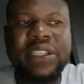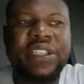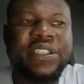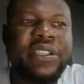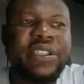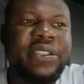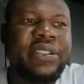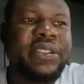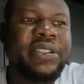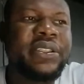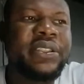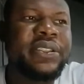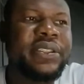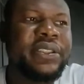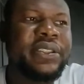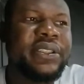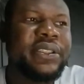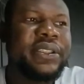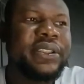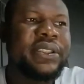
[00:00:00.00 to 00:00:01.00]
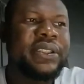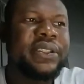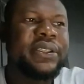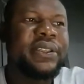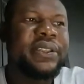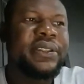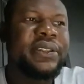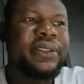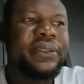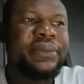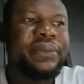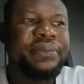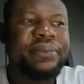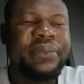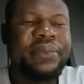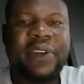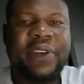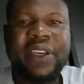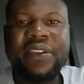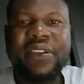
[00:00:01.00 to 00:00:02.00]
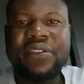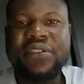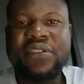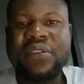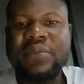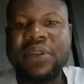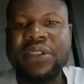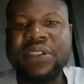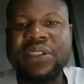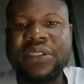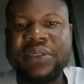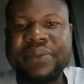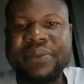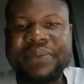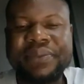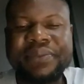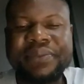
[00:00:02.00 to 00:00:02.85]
kitchens. Thank you so much.